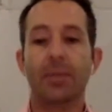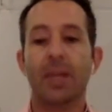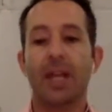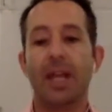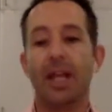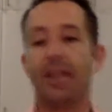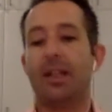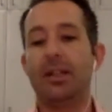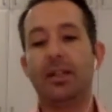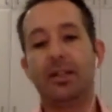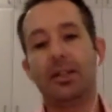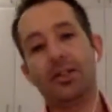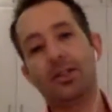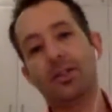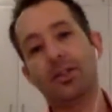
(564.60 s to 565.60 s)
And I think
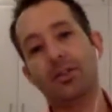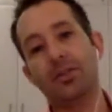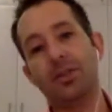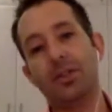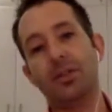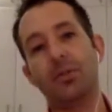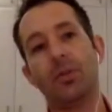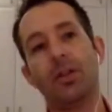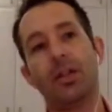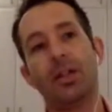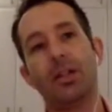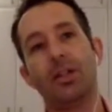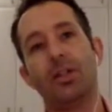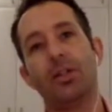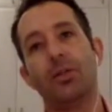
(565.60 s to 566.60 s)
this is obviously where,
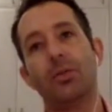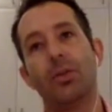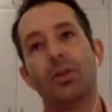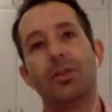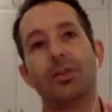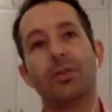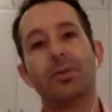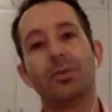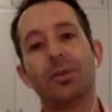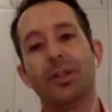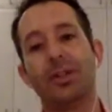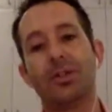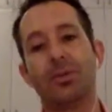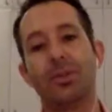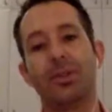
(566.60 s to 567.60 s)
one of the cool
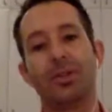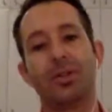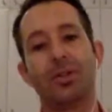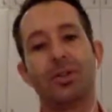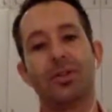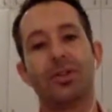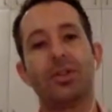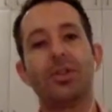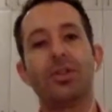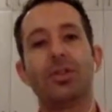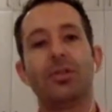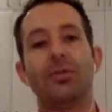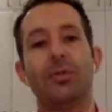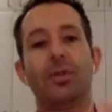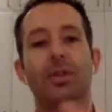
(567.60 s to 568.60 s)
things, where the
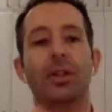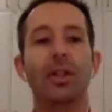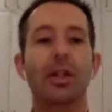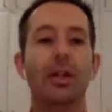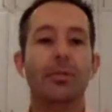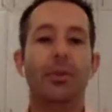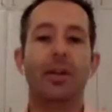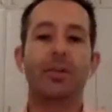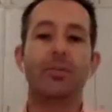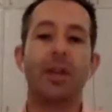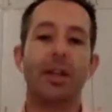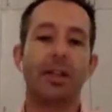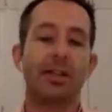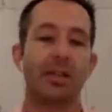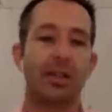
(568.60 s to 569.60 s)
transition of what
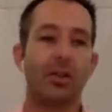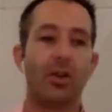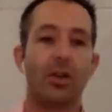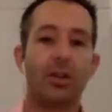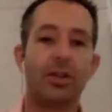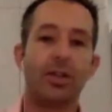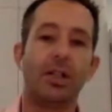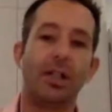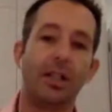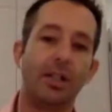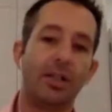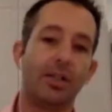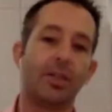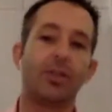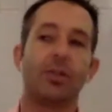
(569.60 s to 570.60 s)
pragmatic psychology
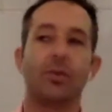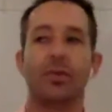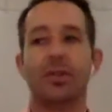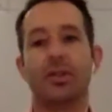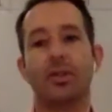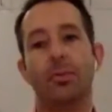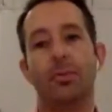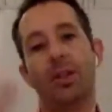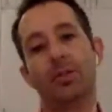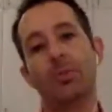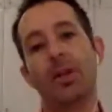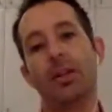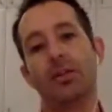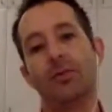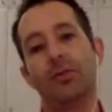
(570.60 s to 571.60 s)
leads into is the
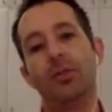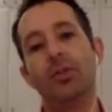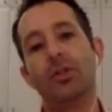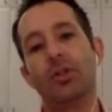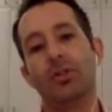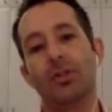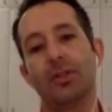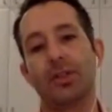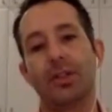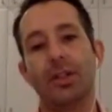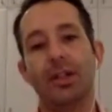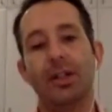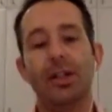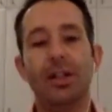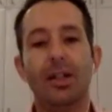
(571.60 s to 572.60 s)
pragmatic futurist.
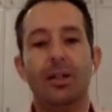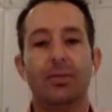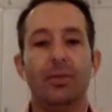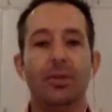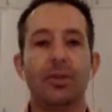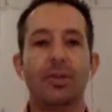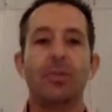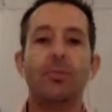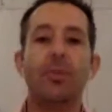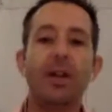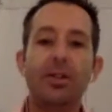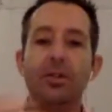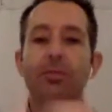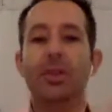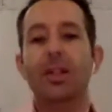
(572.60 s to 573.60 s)
Because
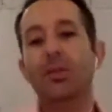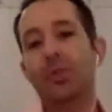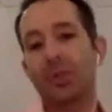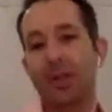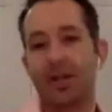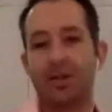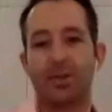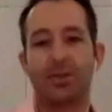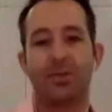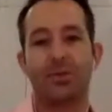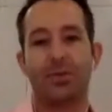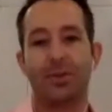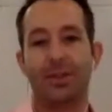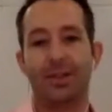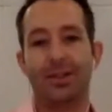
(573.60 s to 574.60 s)
imagine being without a
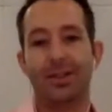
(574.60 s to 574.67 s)
story.